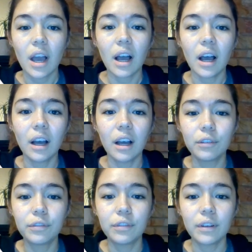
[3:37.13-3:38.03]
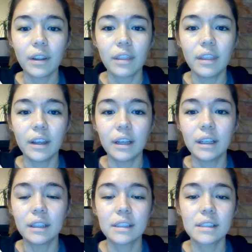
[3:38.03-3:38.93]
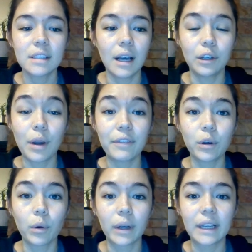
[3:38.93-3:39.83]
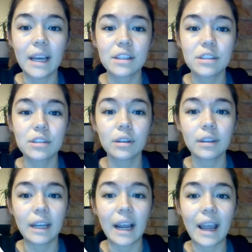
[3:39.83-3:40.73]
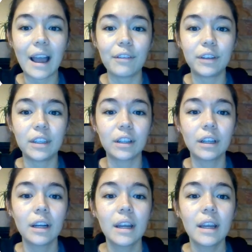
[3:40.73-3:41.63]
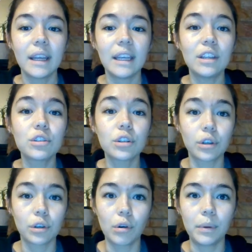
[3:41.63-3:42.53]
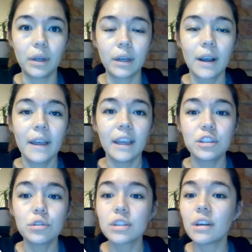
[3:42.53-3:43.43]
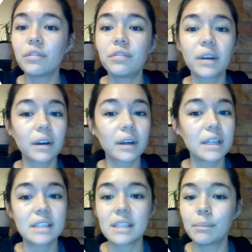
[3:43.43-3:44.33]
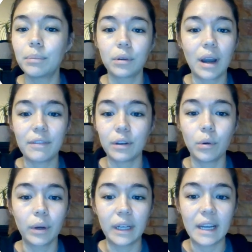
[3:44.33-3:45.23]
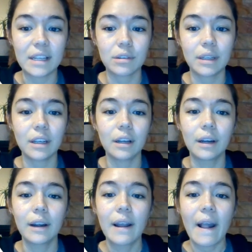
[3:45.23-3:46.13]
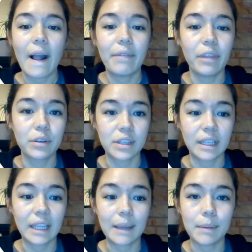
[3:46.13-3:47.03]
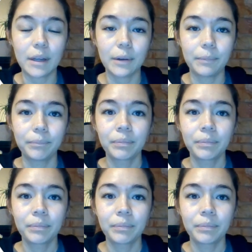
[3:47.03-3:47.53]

of the graphic organizer that I have here into your notebook. It's usually a very simple graphic organizer here. And then there's a claim here.